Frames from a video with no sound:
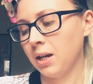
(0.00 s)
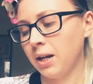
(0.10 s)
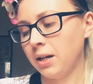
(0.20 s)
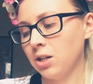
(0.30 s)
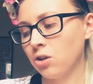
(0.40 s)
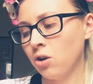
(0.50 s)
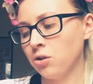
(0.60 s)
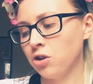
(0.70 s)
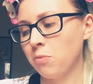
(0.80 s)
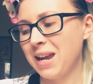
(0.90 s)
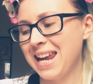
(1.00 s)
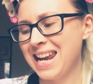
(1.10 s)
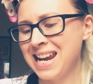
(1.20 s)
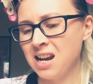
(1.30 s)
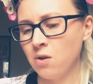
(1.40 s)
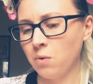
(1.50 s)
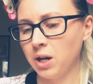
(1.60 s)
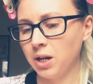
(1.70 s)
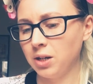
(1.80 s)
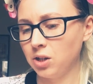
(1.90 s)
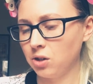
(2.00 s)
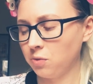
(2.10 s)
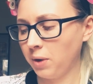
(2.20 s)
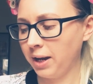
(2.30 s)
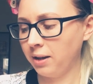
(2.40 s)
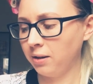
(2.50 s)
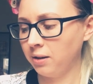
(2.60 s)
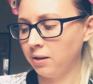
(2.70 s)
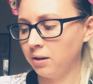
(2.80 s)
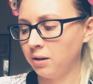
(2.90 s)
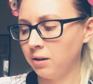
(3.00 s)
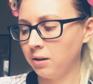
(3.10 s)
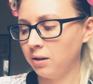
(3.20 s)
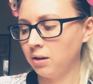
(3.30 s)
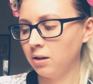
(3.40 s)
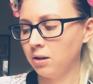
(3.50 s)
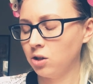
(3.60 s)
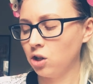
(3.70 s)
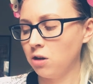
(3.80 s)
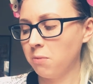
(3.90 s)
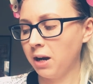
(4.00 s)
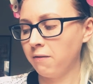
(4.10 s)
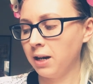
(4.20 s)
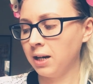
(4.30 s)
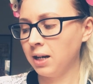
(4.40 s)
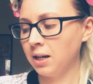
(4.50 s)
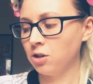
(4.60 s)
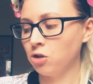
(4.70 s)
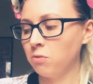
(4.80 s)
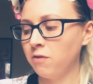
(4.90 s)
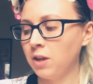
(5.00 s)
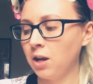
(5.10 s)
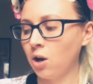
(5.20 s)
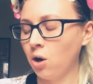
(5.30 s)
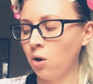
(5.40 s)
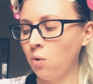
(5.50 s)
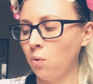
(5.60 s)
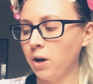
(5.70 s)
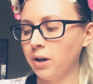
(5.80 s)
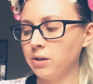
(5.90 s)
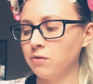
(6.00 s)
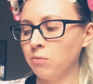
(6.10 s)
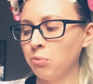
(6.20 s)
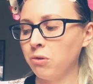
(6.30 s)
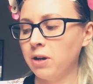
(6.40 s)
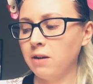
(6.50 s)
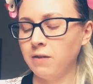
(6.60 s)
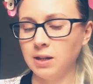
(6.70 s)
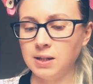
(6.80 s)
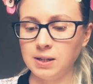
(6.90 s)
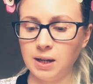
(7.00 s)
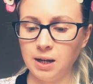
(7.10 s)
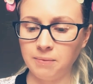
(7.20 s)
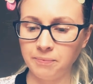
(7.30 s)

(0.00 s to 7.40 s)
And it's got some ing words as well. So you might recognise some of the O words from previously